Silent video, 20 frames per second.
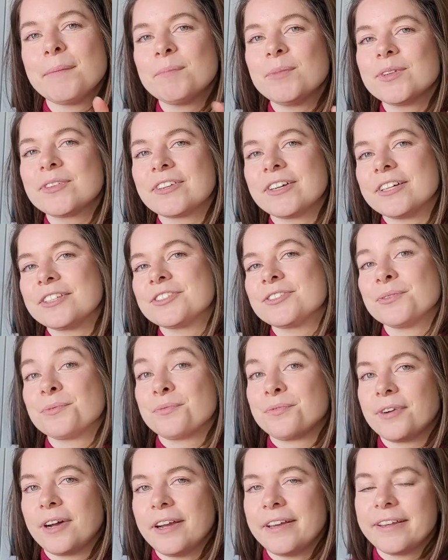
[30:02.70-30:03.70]
podcast on
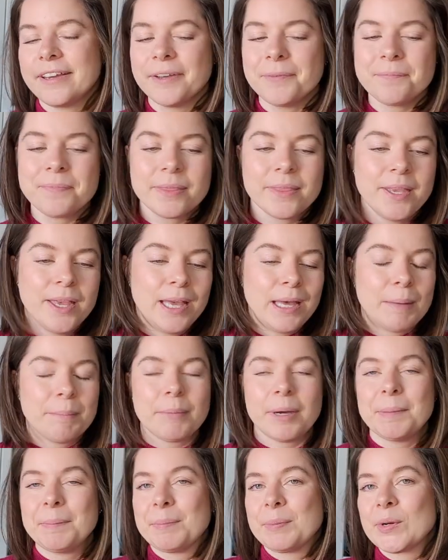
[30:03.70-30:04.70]
Friday,
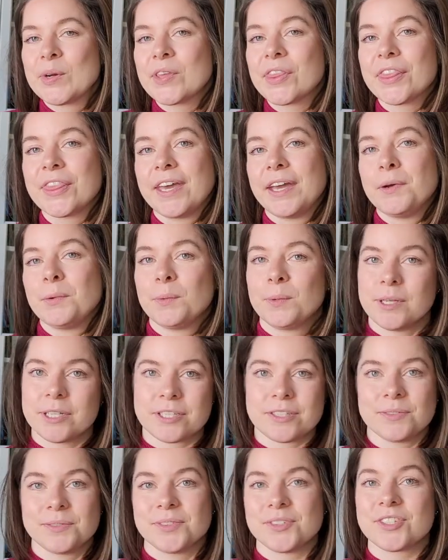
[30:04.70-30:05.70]
My birthday
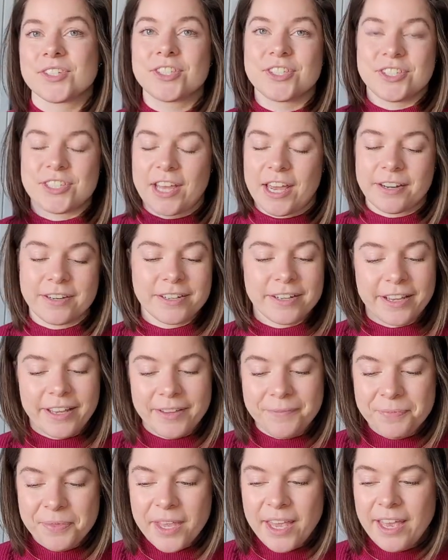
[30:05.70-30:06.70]
was on
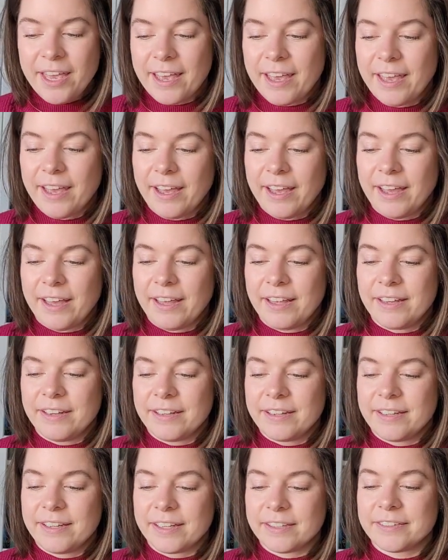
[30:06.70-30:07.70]
Saturday,
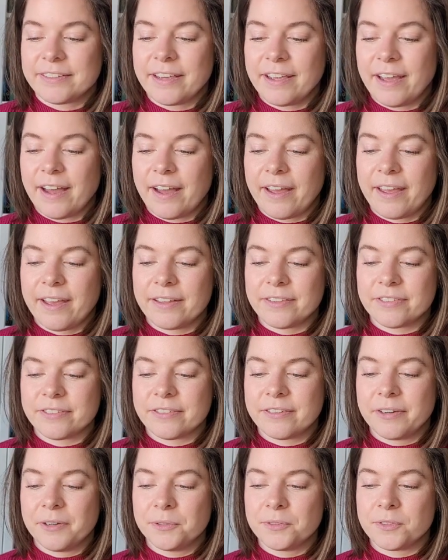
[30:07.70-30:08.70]
and that day I had to
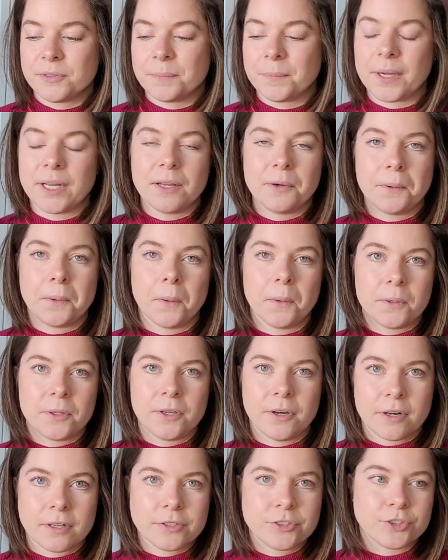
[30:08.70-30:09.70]
go to my local
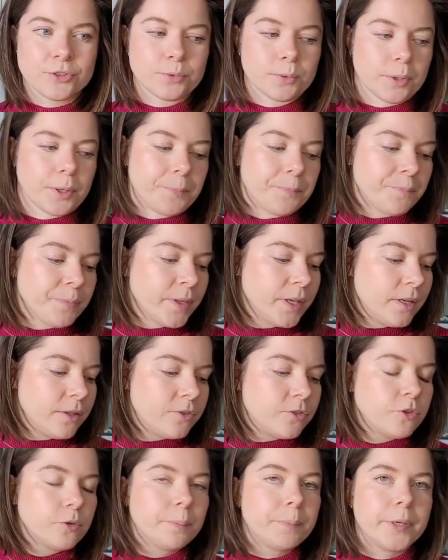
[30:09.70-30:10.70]
yarn store
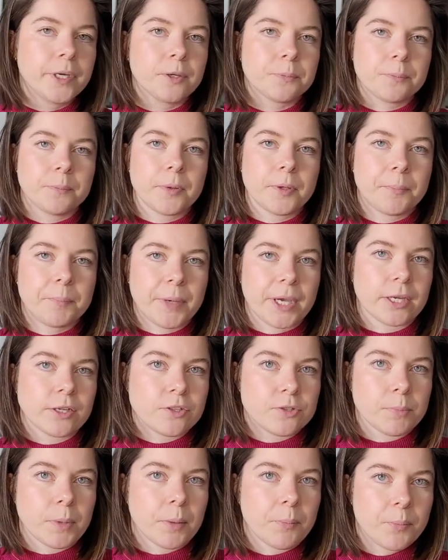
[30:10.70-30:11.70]
to pick up my
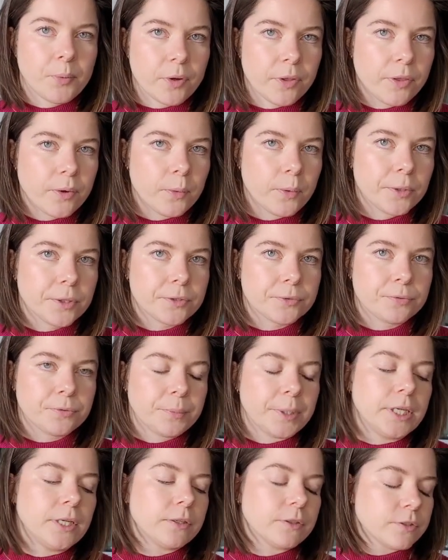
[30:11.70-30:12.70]
package my brother ordered for
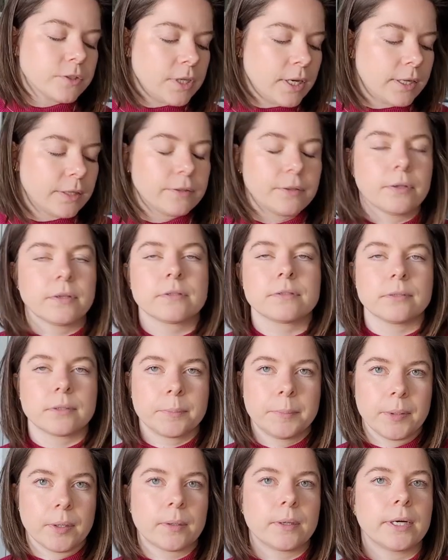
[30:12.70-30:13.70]
me. It was like the
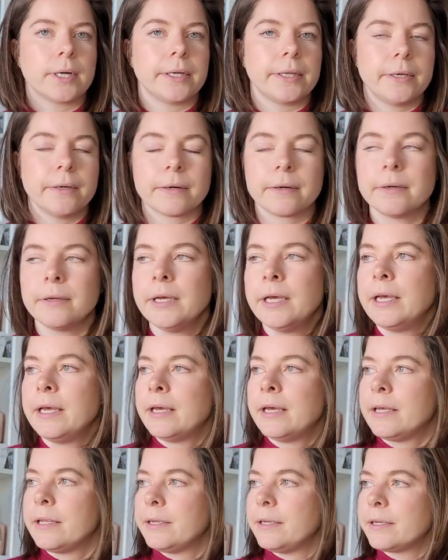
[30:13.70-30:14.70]
sock blocker and the yarn
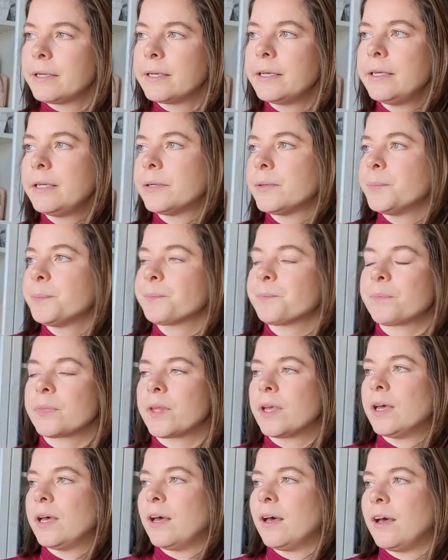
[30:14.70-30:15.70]
knitting needle.
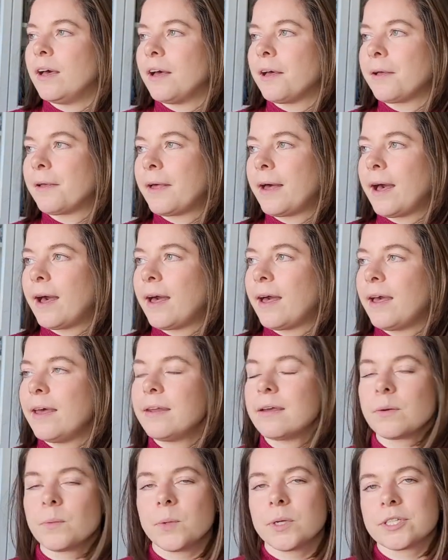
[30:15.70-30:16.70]

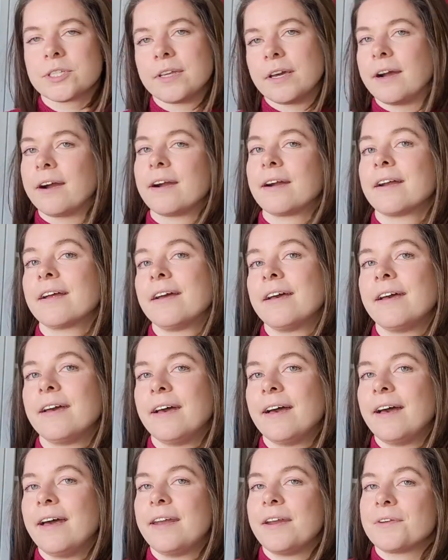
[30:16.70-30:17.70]
And I was there,
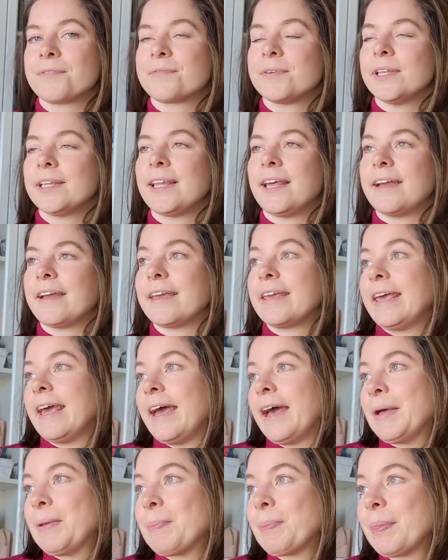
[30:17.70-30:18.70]
and I felt like,
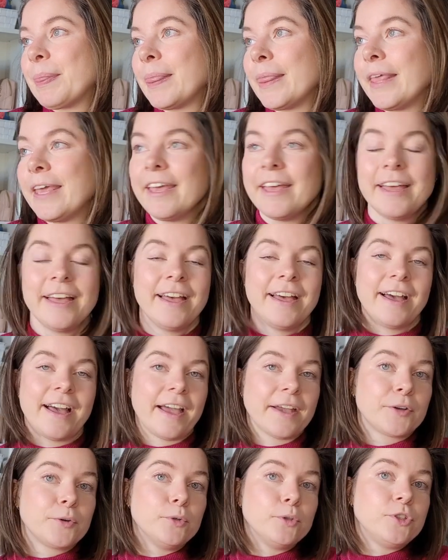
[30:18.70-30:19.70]
yeah,
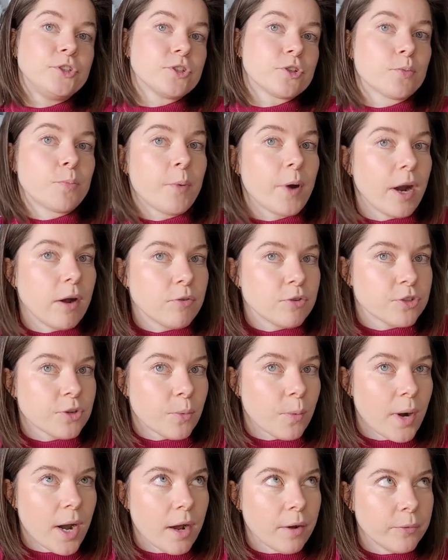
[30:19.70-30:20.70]
I could just browse
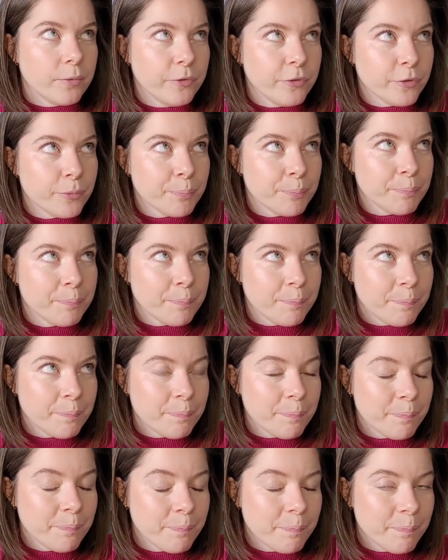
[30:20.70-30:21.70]
around.
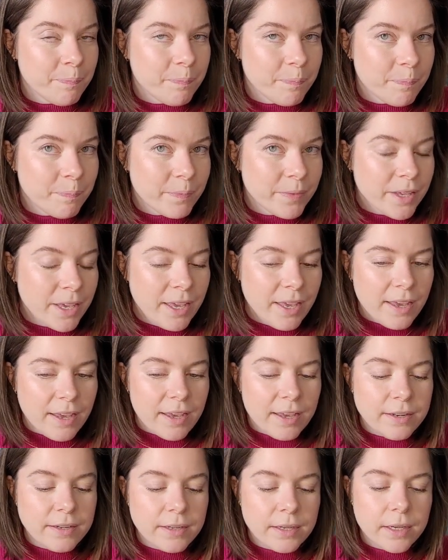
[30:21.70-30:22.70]

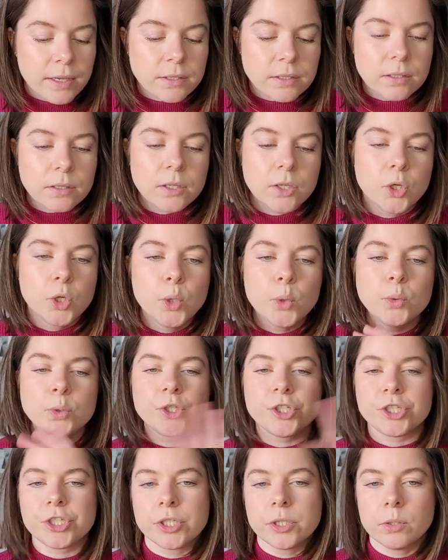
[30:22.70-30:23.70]
And they had a
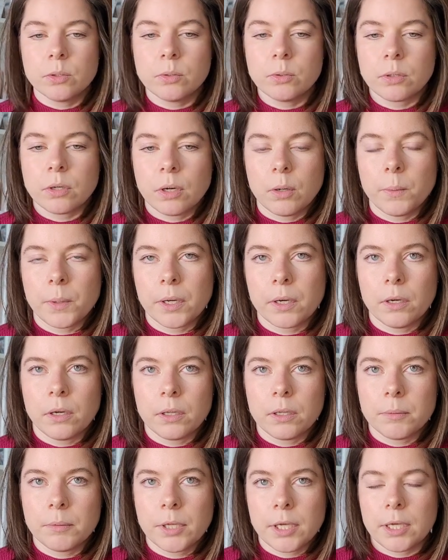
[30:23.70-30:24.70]
huge sale going
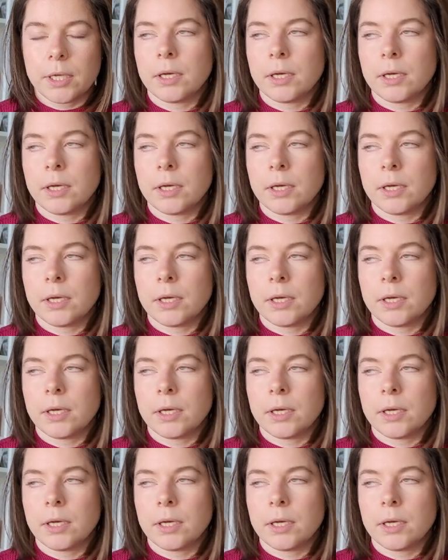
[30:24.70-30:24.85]
on,